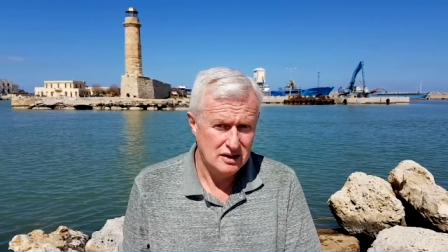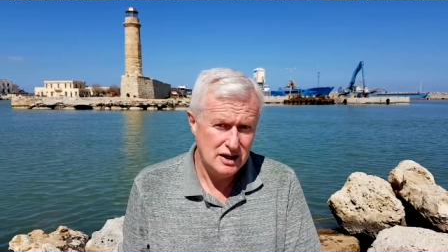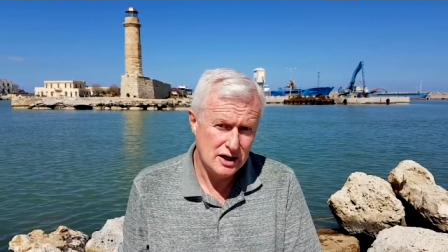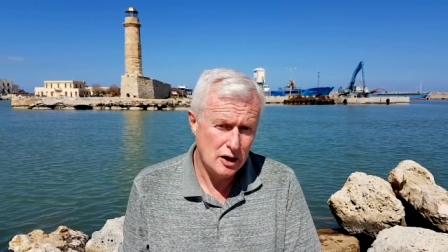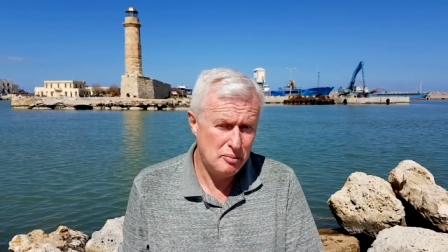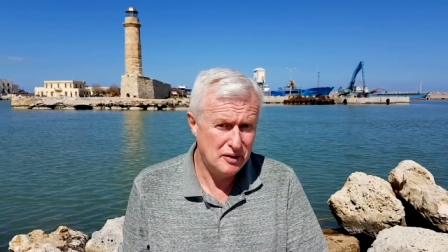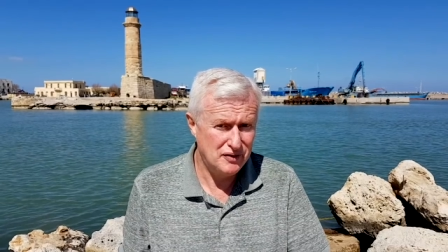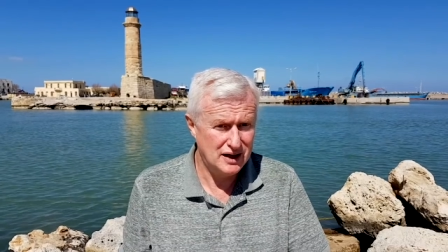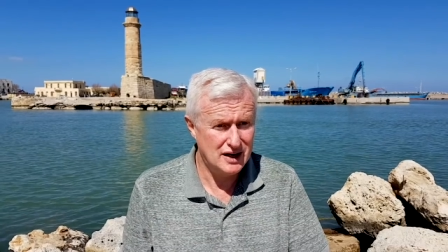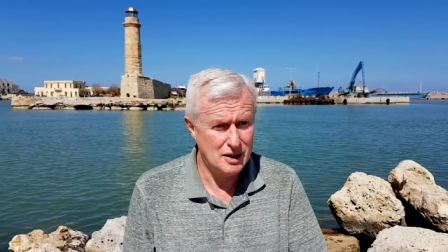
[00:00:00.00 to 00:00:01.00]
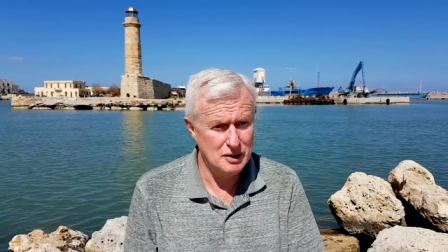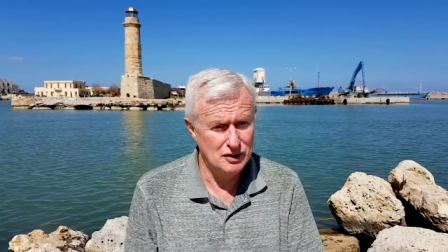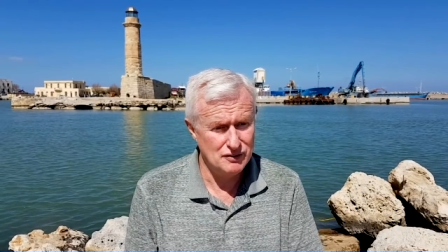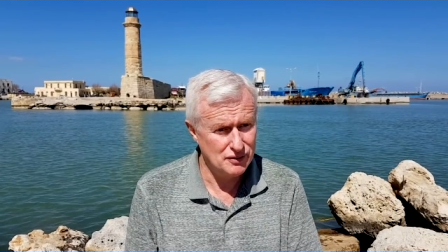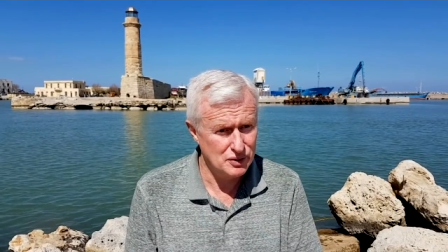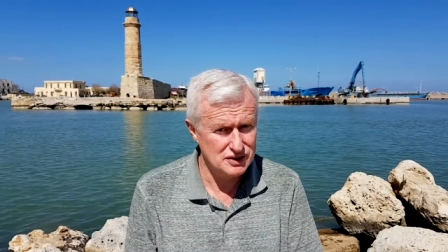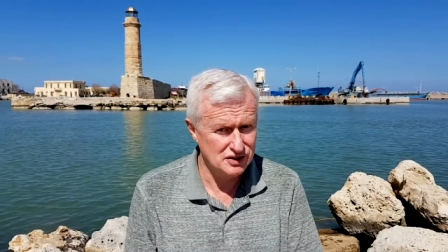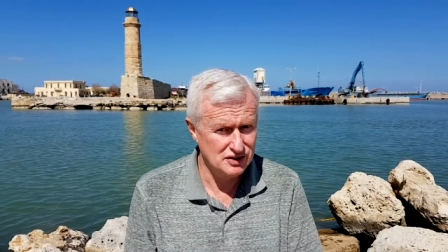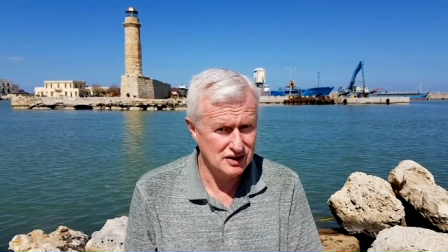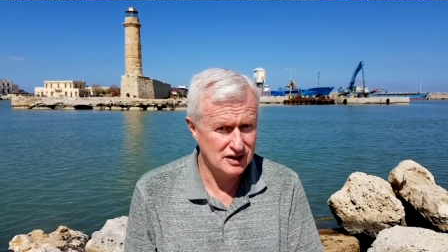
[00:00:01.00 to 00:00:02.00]
eco epiphany, and I look forward
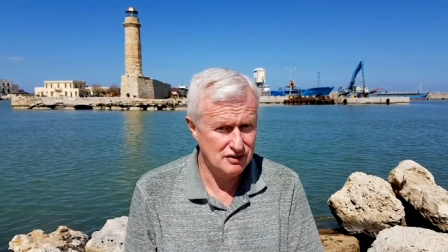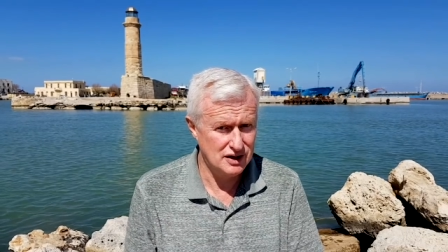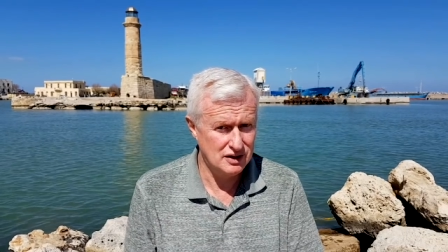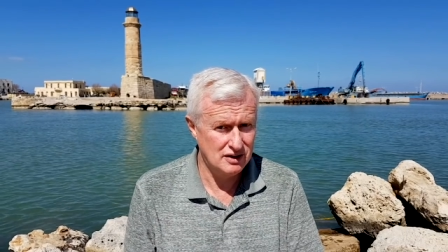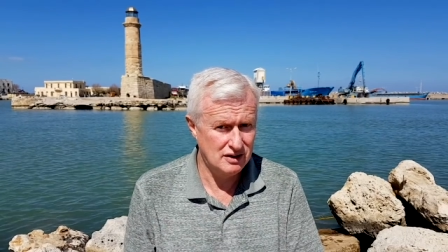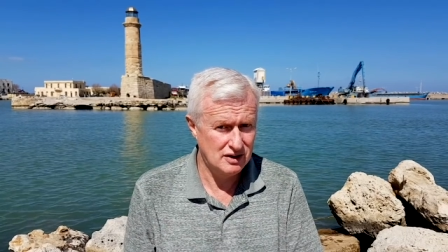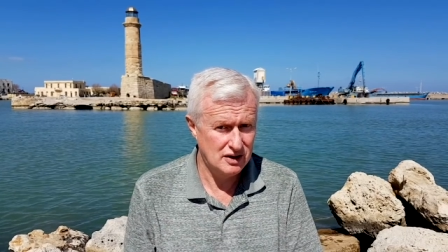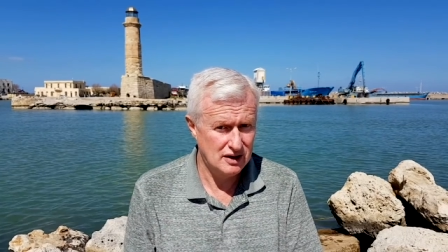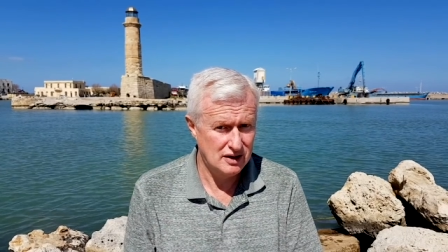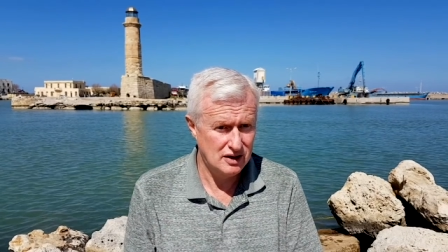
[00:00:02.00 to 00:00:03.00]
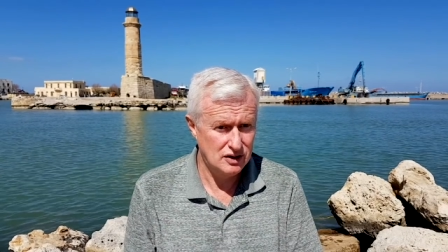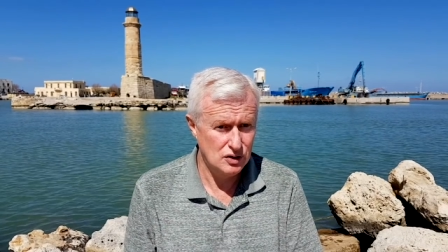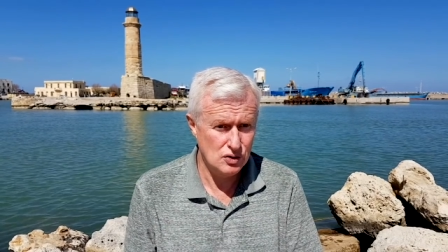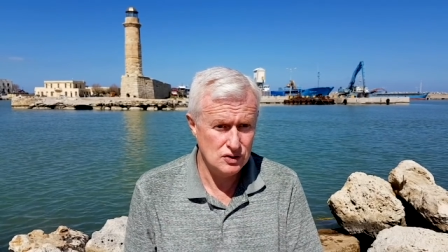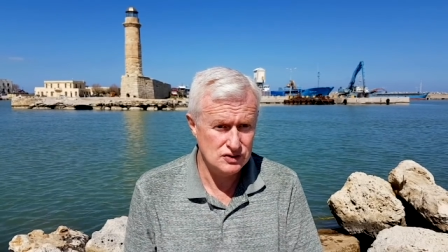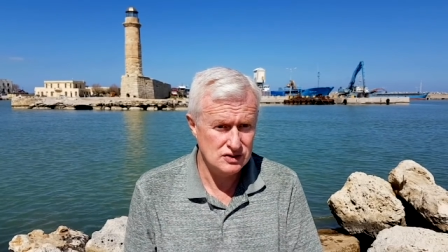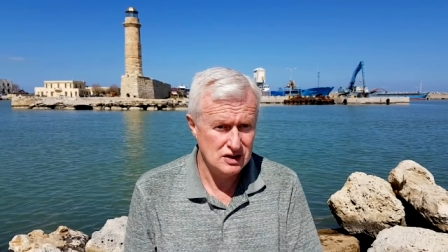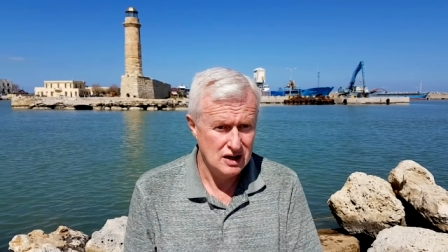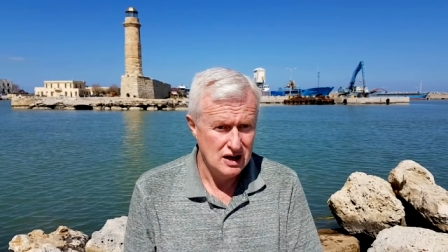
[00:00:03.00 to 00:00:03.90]
to hearing yours.